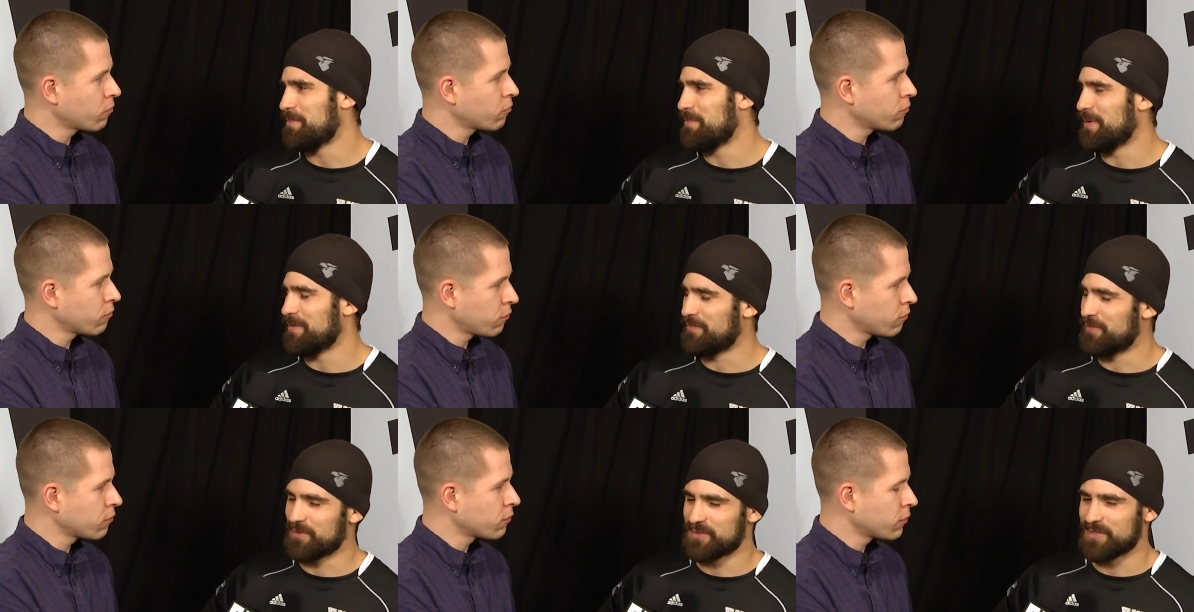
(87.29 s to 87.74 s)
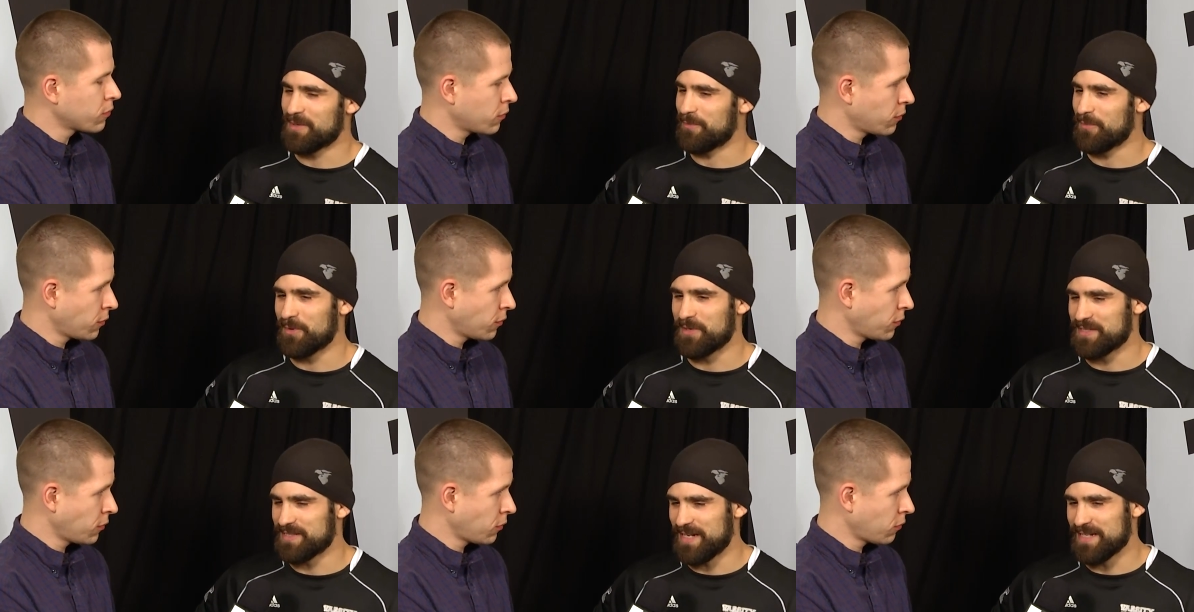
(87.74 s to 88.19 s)
Speaker 1: but for some
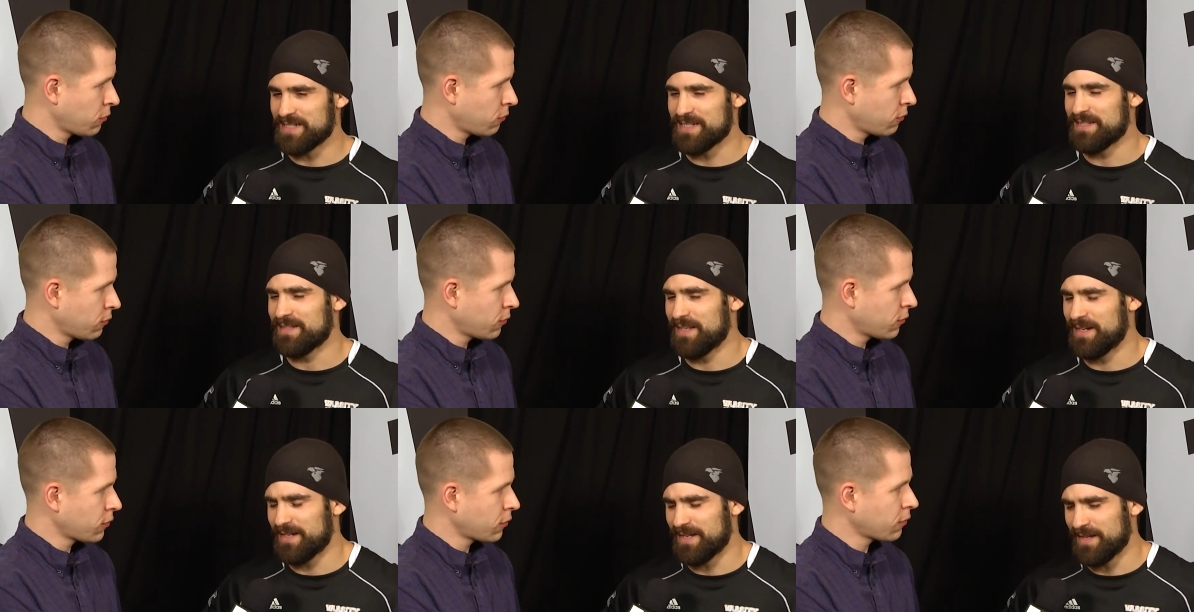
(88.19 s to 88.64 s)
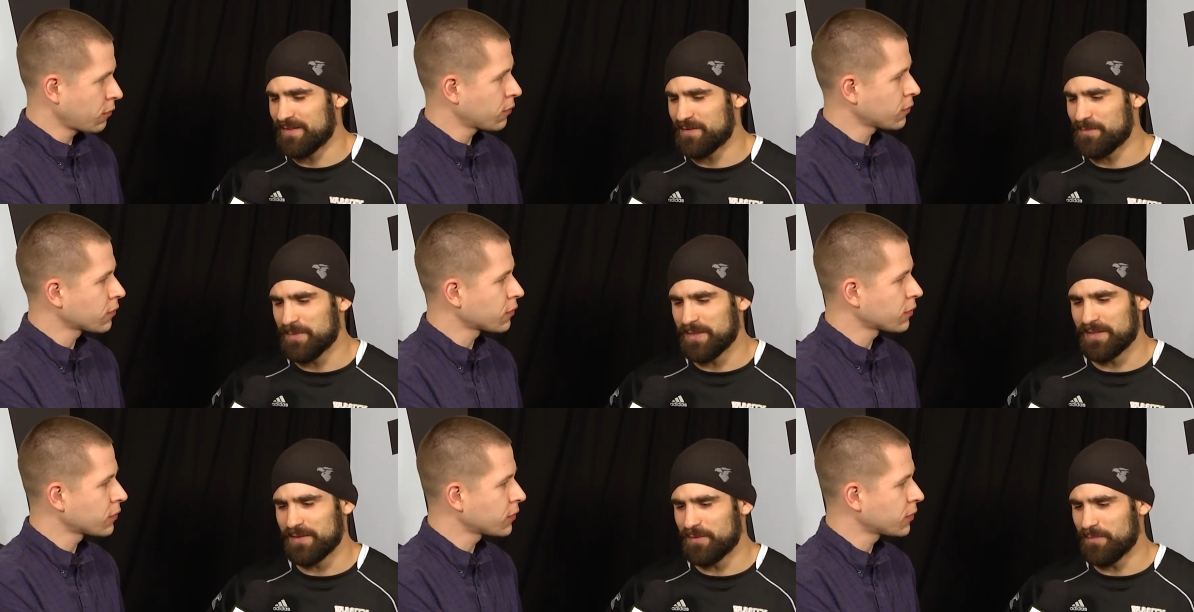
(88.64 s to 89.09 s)
reason I did let it get to
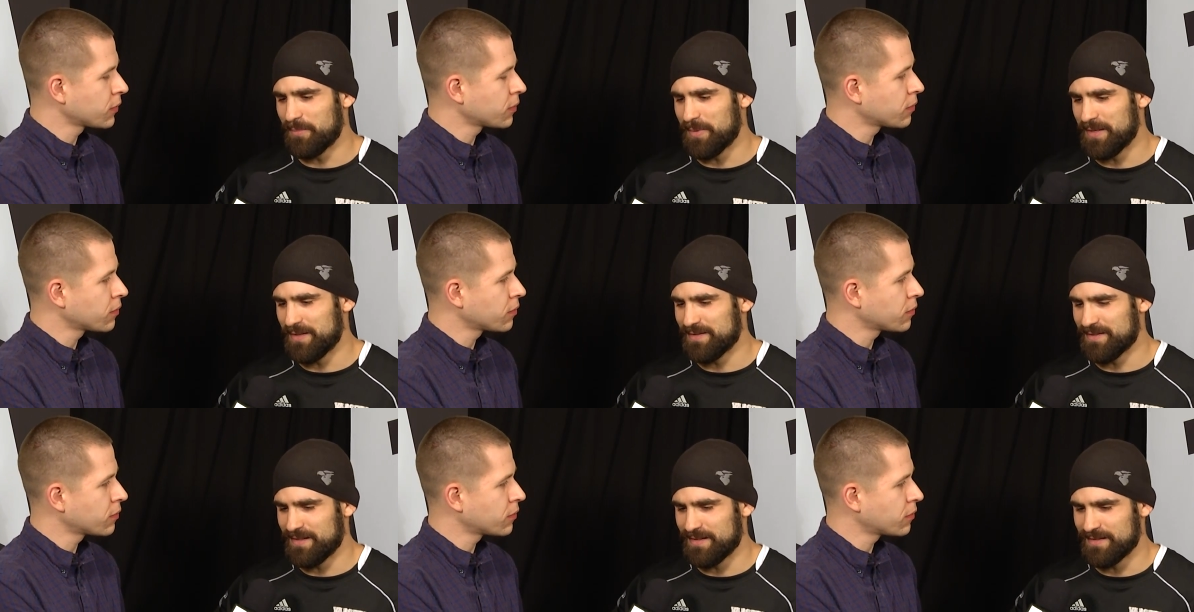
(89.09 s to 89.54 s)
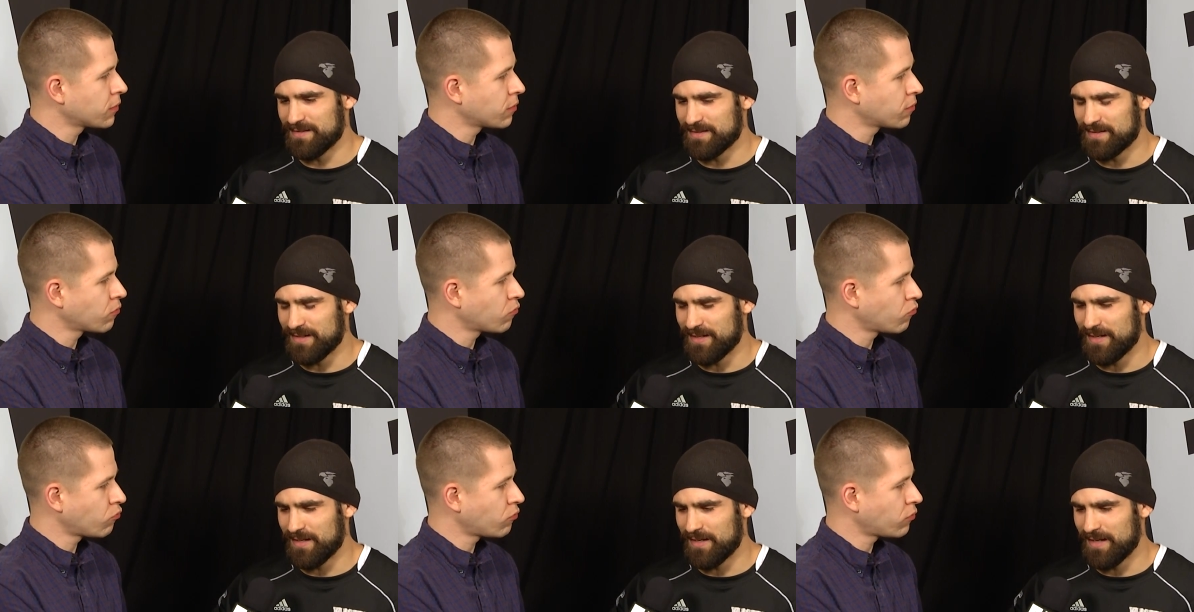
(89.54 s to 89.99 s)
me a little bit. And
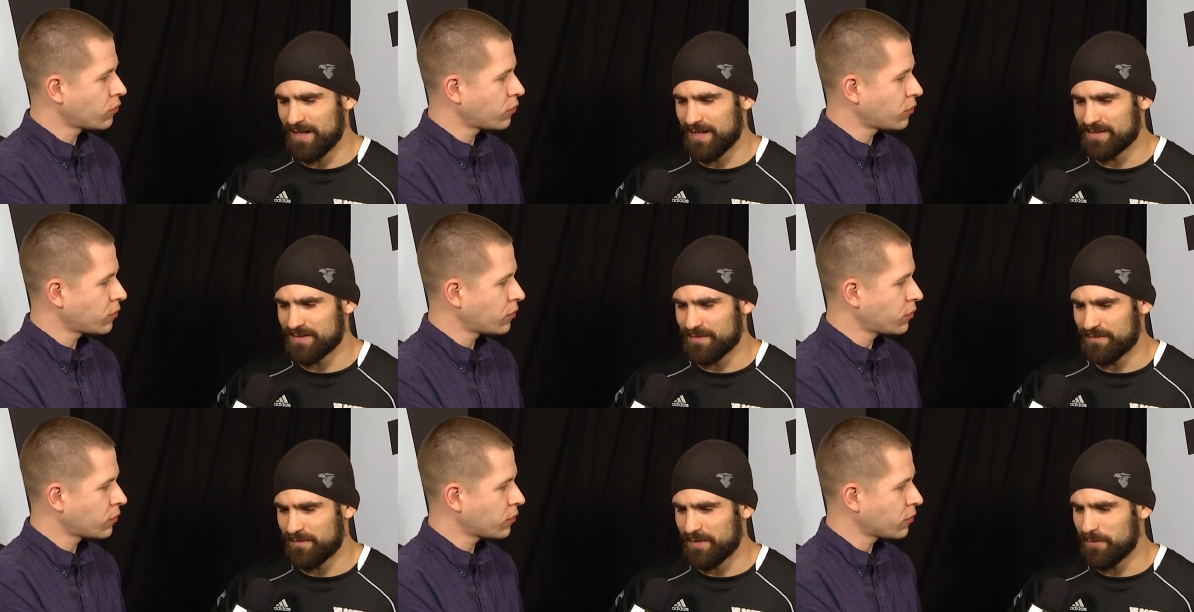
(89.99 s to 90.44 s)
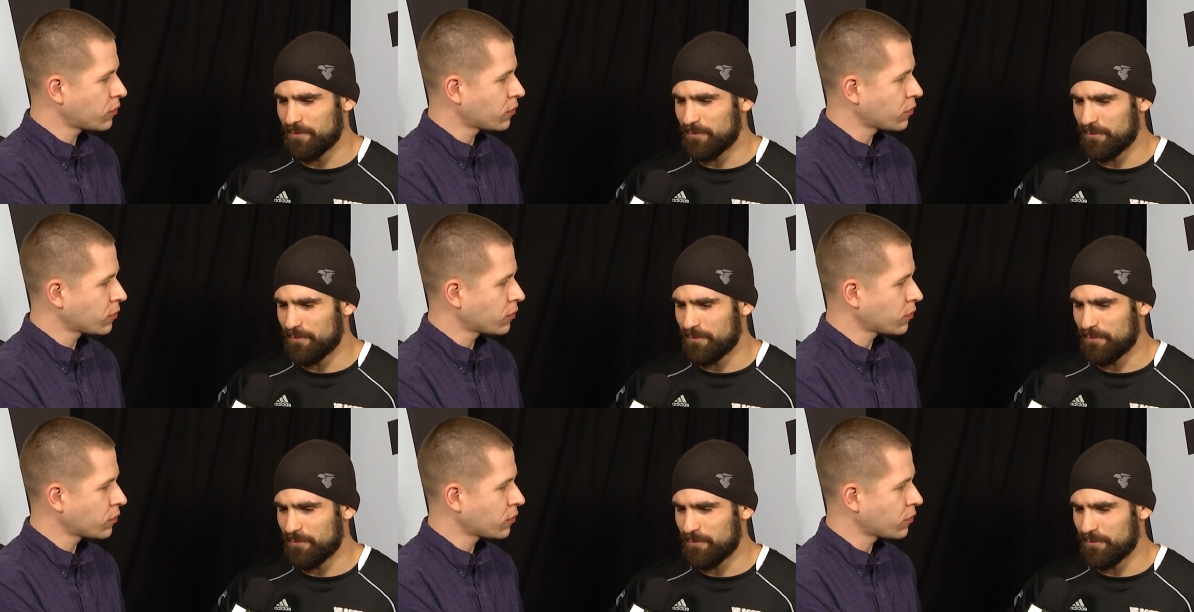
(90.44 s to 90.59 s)
uh, as the fight